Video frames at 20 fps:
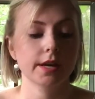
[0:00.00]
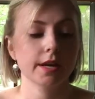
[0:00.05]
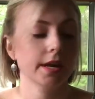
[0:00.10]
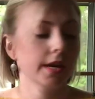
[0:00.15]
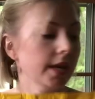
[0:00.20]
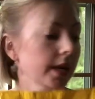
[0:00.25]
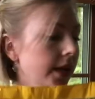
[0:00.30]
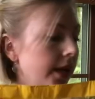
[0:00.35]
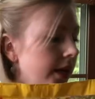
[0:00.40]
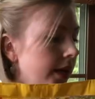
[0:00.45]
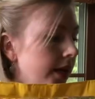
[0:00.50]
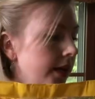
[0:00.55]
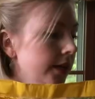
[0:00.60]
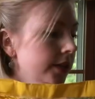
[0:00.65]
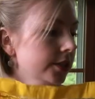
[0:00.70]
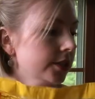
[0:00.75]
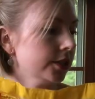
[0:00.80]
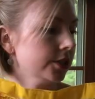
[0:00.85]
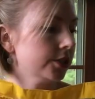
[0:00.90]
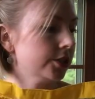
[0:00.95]

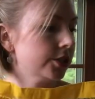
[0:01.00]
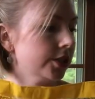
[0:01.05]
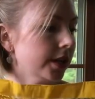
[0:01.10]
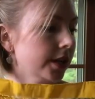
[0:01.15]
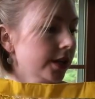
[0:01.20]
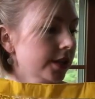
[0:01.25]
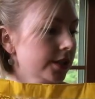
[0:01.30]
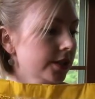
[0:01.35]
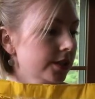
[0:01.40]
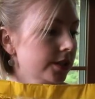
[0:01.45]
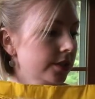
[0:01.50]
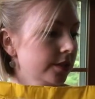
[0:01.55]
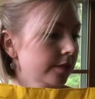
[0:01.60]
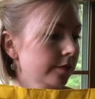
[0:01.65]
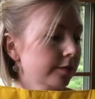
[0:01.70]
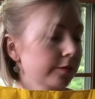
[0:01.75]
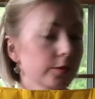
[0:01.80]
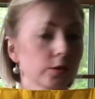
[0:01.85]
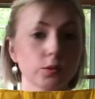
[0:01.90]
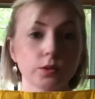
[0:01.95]
and just
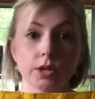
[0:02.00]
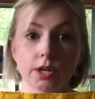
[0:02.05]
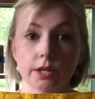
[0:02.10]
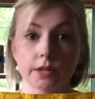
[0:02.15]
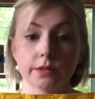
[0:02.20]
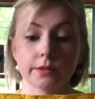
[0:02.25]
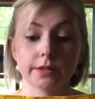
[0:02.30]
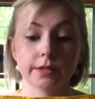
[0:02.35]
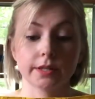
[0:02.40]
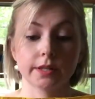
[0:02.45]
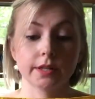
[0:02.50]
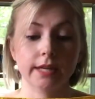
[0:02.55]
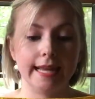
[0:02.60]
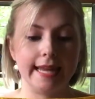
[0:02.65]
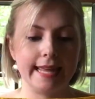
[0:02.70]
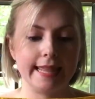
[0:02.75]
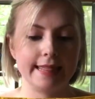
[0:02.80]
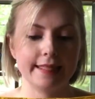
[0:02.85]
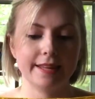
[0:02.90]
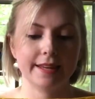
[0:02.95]
food coloring.
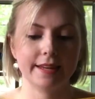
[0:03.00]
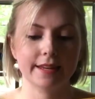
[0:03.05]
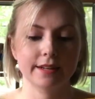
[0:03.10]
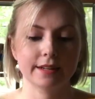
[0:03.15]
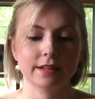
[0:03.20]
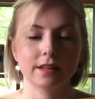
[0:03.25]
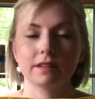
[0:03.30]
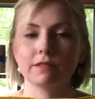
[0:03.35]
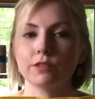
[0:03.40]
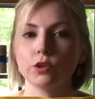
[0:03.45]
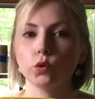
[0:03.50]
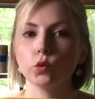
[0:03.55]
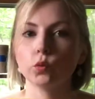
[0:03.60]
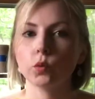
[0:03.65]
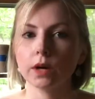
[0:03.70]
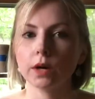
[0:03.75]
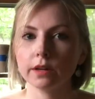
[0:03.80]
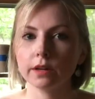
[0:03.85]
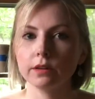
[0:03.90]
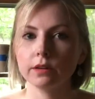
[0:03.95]
And then if you
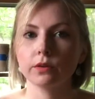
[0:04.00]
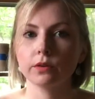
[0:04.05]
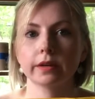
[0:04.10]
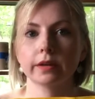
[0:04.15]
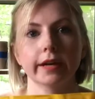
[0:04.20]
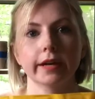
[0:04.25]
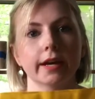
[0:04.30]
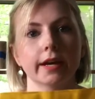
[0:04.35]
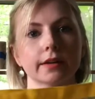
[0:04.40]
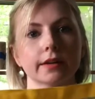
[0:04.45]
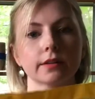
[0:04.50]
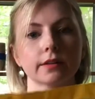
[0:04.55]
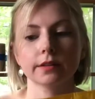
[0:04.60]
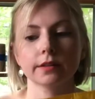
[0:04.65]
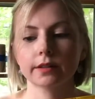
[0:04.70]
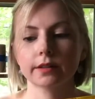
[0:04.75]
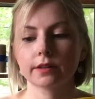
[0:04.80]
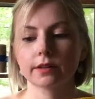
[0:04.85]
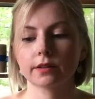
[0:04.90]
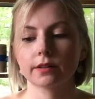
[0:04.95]
want, you can add
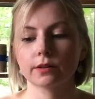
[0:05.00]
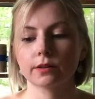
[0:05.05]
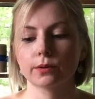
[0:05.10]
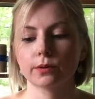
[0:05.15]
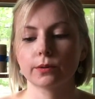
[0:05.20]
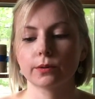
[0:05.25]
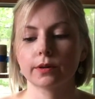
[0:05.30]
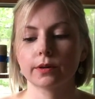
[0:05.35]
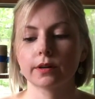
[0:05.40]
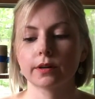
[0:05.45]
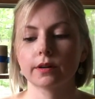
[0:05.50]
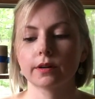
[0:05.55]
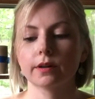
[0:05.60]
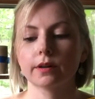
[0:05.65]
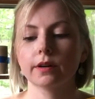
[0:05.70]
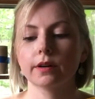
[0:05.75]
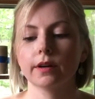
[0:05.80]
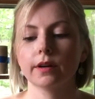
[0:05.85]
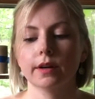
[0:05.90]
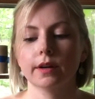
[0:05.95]
glitter or
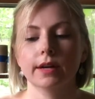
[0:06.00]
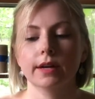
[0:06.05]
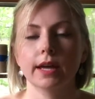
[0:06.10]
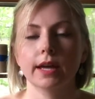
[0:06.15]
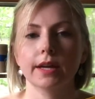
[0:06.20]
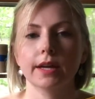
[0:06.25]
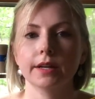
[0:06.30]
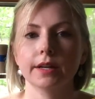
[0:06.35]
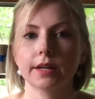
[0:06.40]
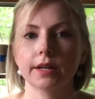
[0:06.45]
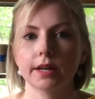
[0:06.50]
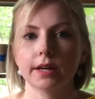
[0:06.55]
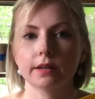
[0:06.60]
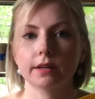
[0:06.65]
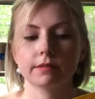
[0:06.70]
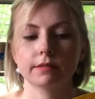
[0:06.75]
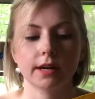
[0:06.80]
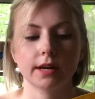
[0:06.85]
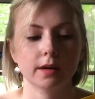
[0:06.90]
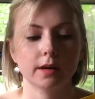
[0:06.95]
any kind of
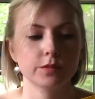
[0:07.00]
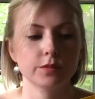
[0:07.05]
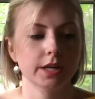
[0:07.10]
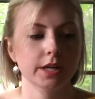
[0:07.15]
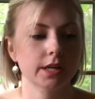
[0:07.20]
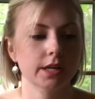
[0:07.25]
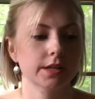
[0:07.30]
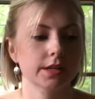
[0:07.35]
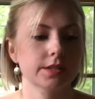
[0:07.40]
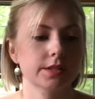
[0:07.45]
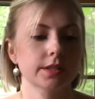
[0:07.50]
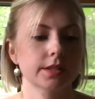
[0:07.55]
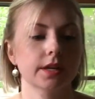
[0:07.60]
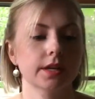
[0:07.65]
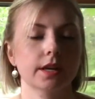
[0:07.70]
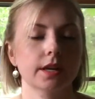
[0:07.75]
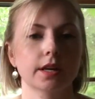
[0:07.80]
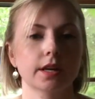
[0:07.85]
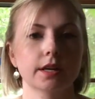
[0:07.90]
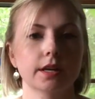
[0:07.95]
objects,
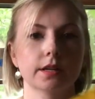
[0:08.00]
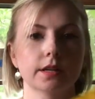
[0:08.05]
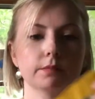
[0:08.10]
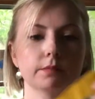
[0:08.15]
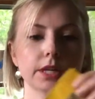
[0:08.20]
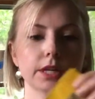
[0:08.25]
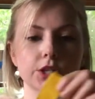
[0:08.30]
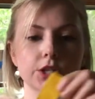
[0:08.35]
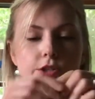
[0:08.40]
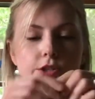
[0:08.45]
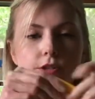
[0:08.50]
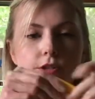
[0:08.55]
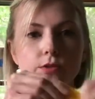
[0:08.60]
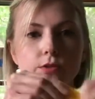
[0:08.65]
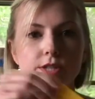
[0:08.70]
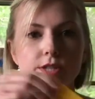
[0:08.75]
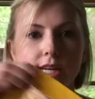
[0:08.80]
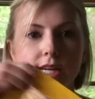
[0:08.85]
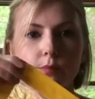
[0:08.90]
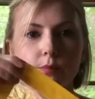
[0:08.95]
and make sure you
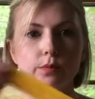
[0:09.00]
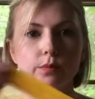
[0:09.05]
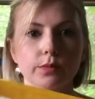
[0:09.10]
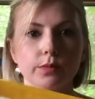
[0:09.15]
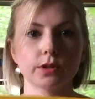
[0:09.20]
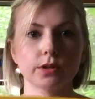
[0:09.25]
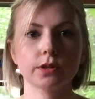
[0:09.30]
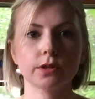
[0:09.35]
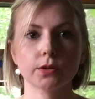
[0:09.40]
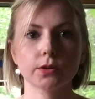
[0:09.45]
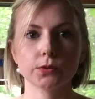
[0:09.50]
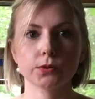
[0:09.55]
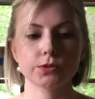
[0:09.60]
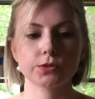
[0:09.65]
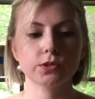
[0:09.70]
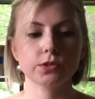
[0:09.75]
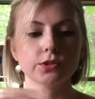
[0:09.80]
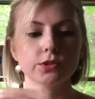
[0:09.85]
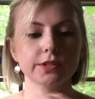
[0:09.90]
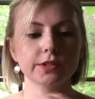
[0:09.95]
tape them closed.
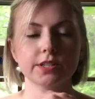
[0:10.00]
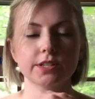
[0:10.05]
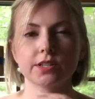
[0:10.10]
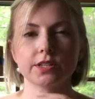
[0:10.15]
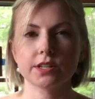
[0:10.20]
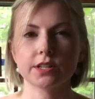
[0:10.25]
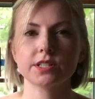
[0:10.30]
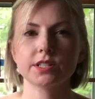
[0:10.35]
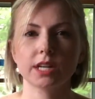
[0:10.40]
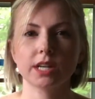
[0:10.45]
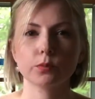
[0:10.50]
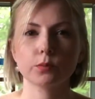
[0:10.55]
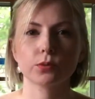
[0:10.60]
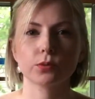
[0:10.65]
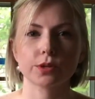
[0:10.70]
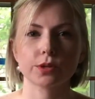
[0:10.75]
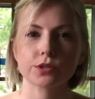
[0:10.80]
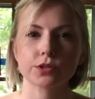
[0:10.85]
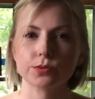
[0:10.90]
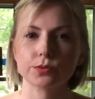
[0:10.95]
Usually duct tape
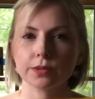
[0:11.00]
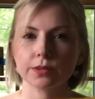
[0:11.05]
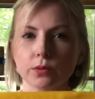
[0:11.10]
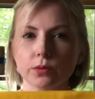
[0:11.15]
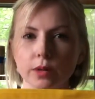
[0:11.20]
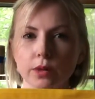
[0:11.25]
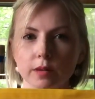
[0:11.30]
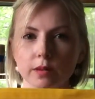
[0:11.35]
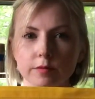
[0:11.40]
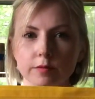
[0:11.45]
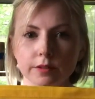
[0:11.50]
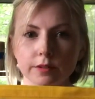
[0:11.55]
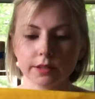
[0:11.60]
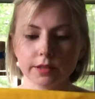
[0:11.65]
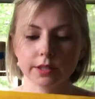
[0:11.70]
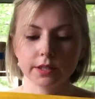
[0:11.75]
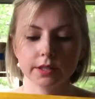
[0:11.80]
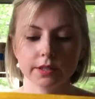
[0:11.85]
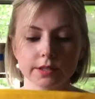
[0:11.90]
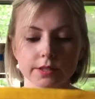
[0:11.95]
works really well for
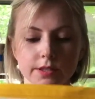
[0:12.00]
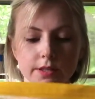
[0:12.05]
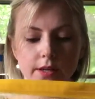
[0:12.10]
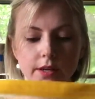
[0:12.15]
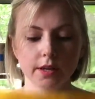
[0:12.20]
these.